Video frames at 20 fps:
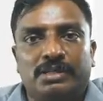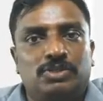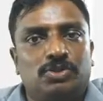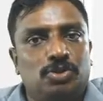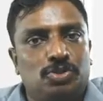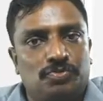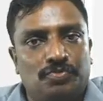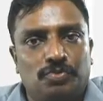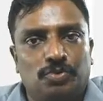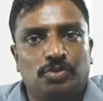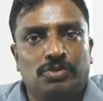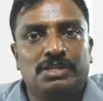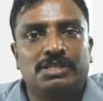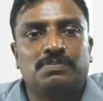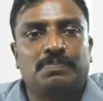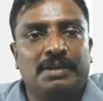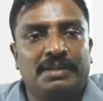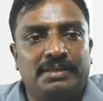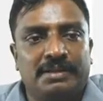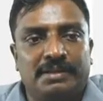is to
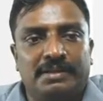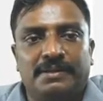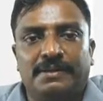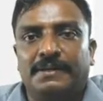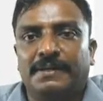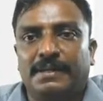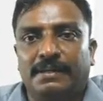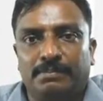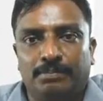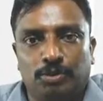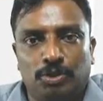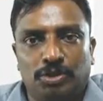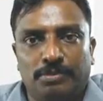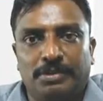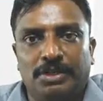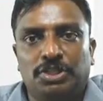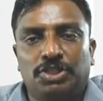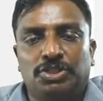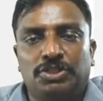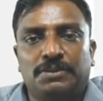display the input
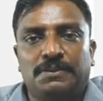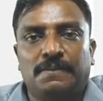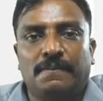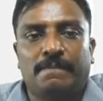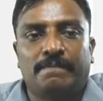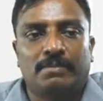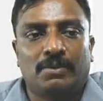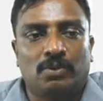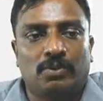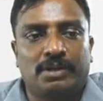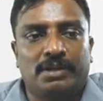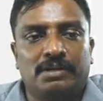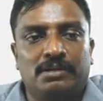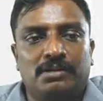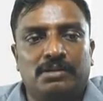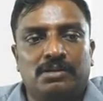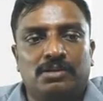image. Okay.